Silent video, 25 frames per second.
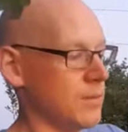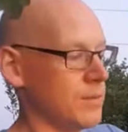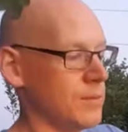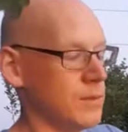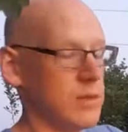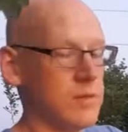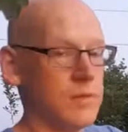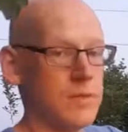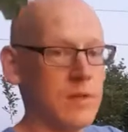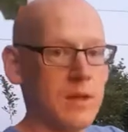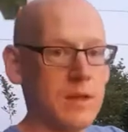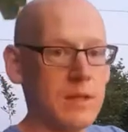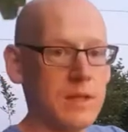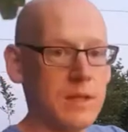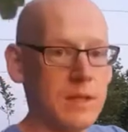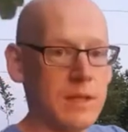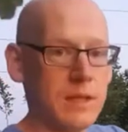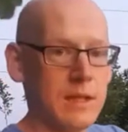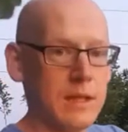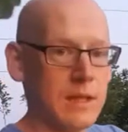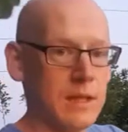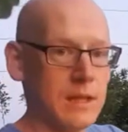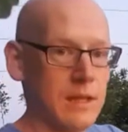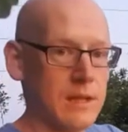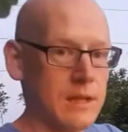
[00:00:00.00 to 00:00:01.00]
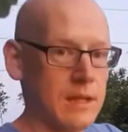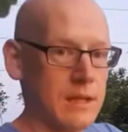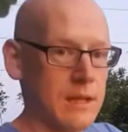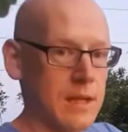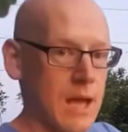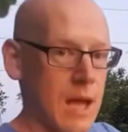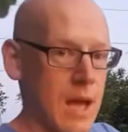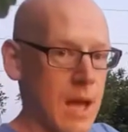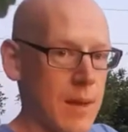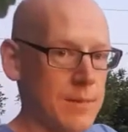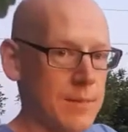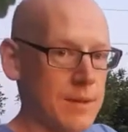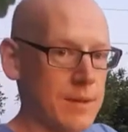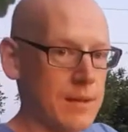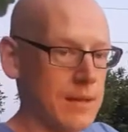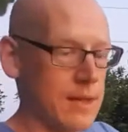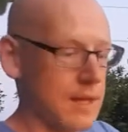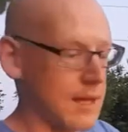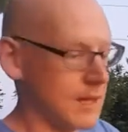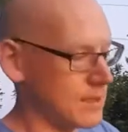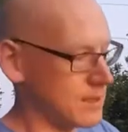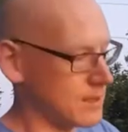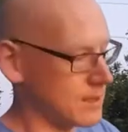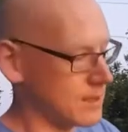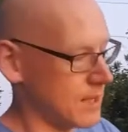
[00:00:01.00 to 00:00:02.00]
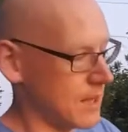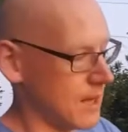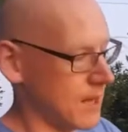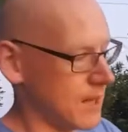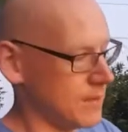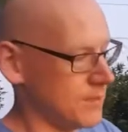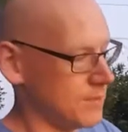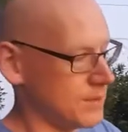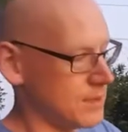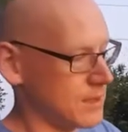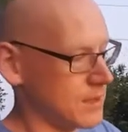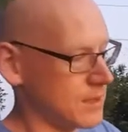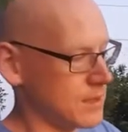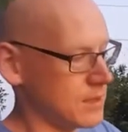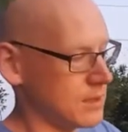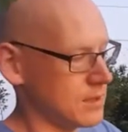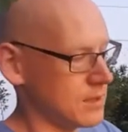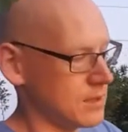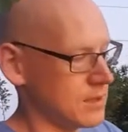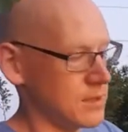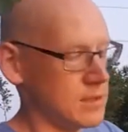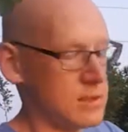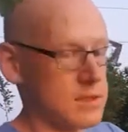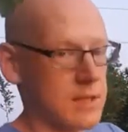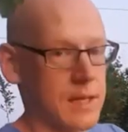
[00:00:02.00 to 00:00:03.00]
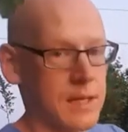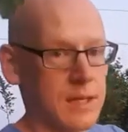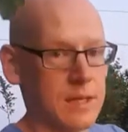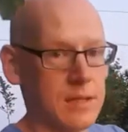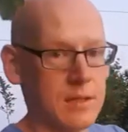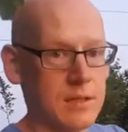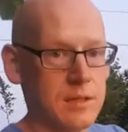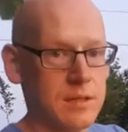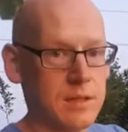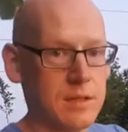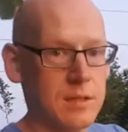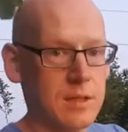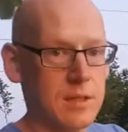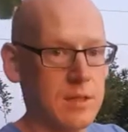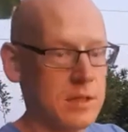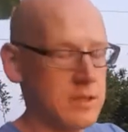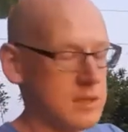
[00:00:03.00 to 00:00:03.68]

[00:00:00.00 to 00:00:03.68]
you've got the carbon landscape citizen science